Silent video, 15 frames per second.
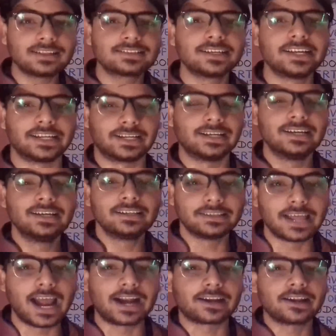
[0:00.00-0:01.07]
answering
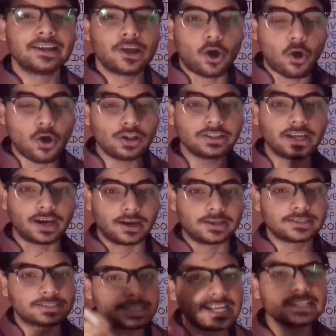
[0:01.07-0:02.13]
that all
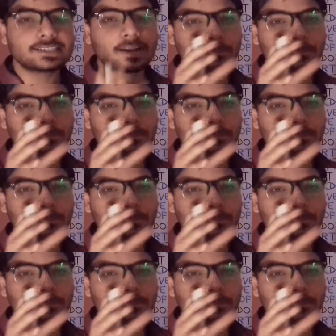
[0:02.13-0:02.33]
the cells